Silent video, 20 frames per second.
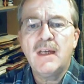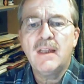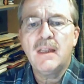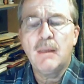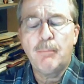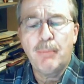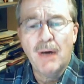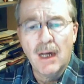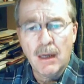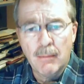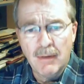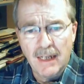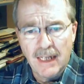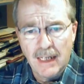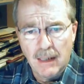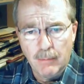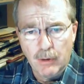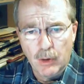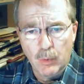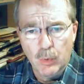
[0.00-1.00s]
the bottom
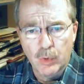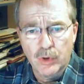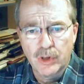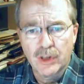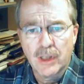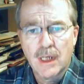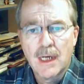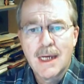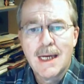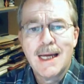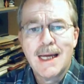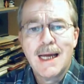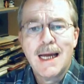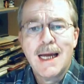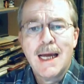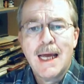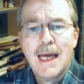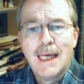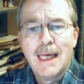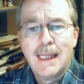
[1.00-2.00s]
line of it was,
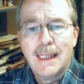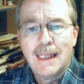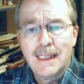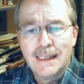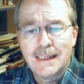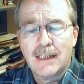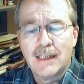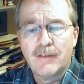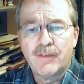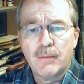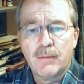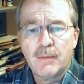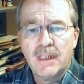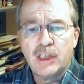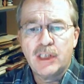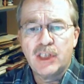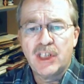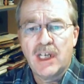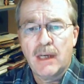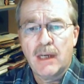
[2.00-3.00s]
this
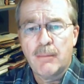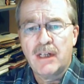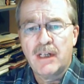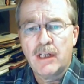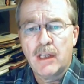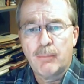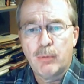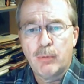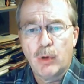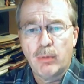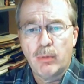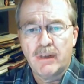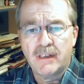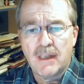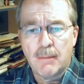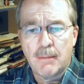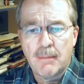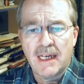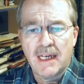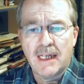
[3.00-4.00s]
information came into the public
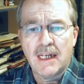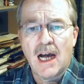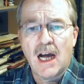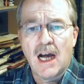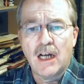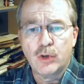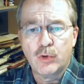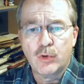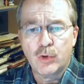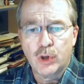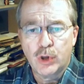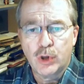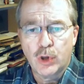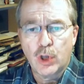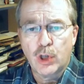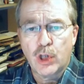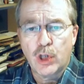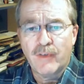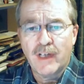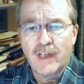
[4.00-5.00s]
domain as a
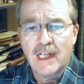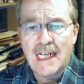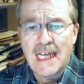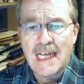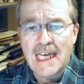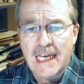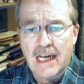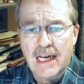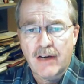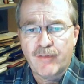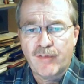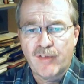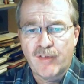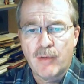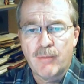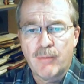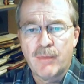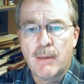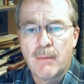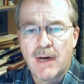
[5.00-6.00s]
result of a leak
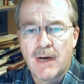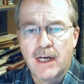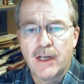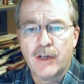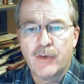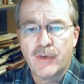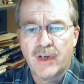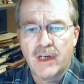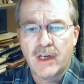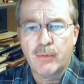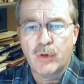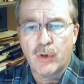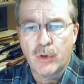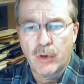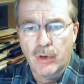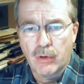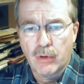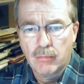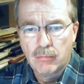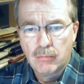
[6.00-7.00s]
from the Mahon
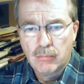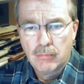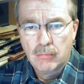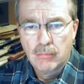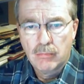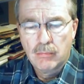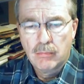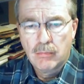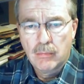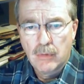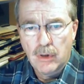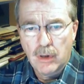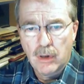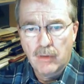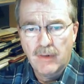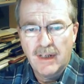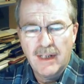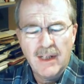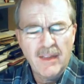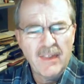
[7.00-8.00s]
Tribunal.
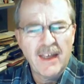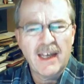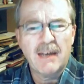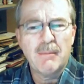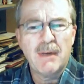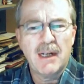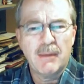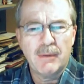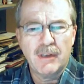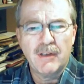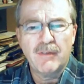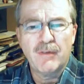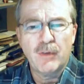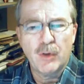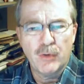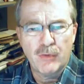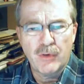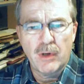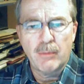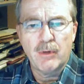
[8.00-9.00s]
All right. I think it might have been the
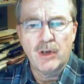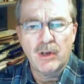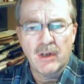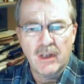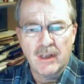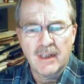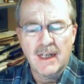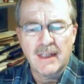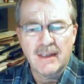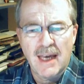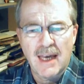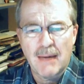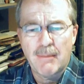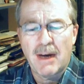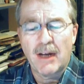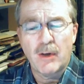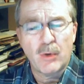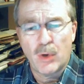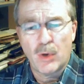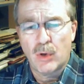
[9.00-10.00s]
Flood Tribunal at that time.
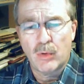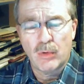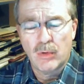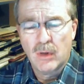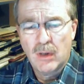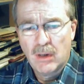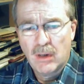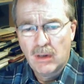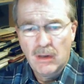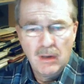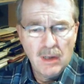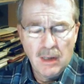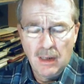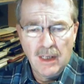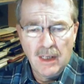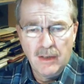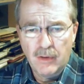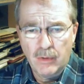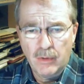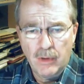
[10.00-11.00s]
I don't know.
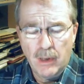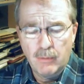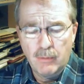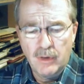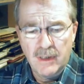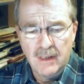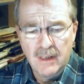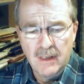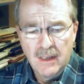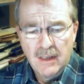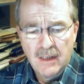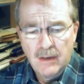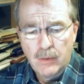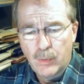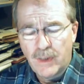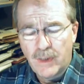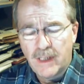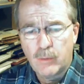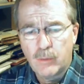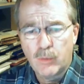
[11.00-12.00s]
I'm only
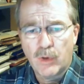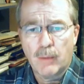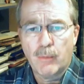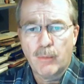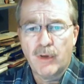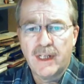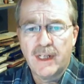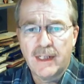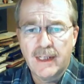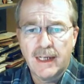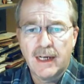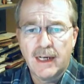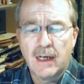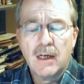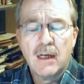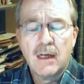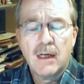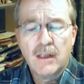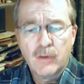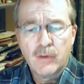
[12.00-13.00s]
reading what I'm reading here.
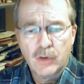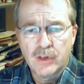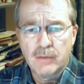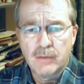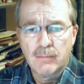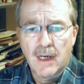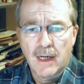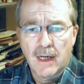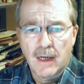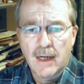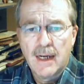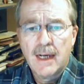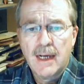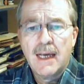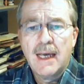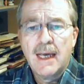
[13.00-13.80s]
Doesn't matter.